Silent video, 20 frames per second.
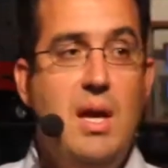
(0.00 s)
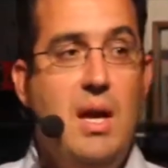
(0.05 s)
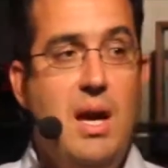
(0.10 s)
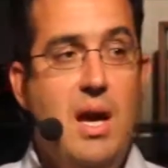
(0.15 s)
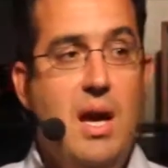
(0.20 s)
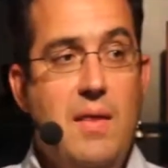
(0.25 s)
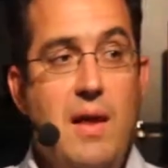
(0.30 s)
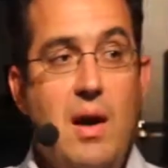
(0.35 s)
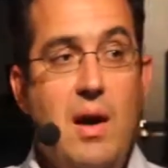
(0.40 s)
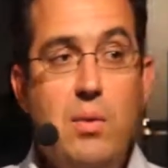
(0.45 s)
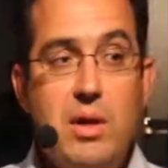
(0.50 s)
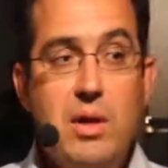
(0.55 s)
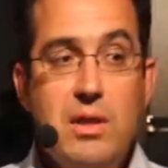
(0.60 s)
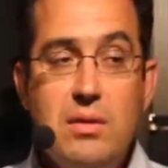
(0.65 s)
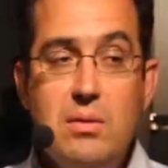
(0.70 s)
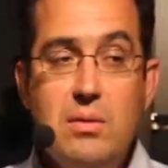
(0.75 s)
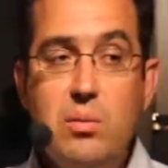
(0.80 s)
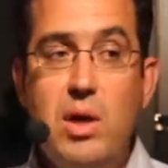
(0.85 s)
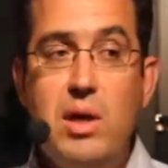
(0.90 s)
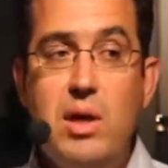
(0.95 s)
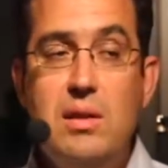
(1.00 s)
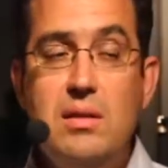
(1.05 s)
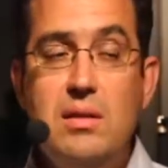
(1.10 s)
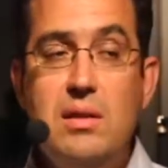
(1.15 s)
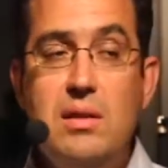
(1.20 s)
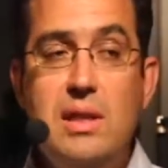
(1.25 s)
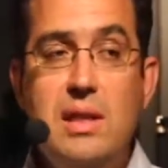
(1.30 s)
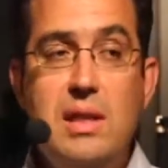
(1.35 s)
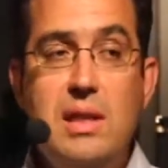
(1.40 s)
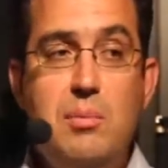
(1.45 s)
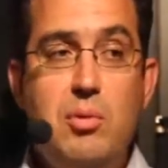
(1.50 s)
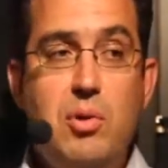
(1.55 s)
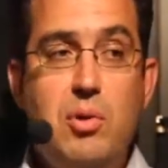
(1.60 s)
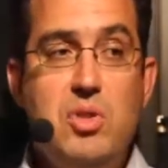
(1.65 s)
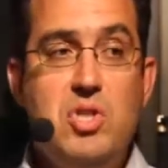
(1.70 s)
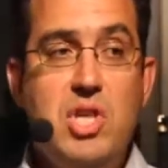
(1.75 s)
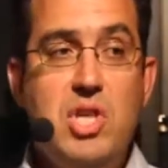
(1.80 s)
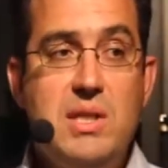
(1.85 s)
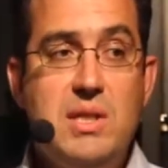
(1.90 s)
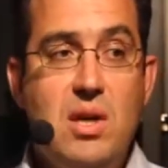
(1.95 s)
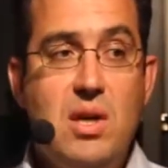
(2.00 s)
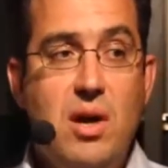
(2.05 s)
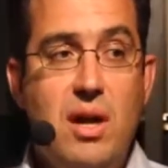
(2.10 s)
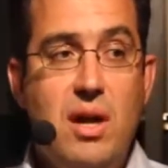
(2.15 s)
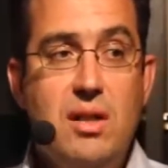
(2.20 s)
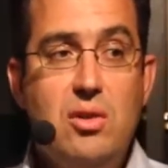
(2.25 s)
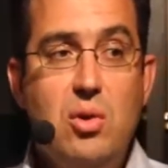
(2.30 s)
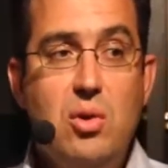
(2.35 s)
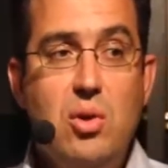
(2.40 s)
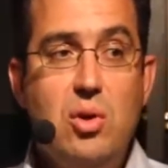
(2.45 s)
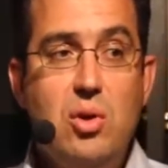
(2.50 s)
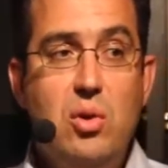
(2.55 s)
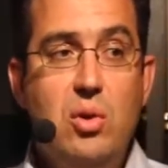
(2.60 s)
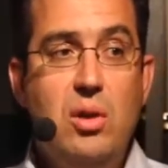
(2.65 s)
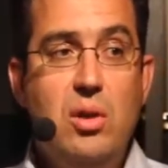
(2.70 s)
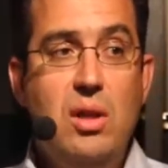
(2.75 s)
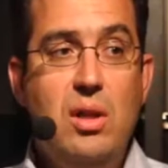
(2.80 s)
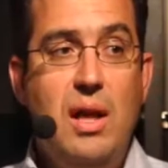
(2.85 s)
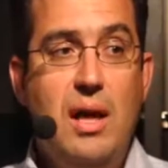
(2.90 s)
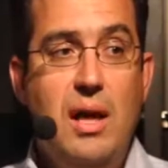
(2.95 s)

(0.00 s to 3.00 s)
Now, when the projects are internal,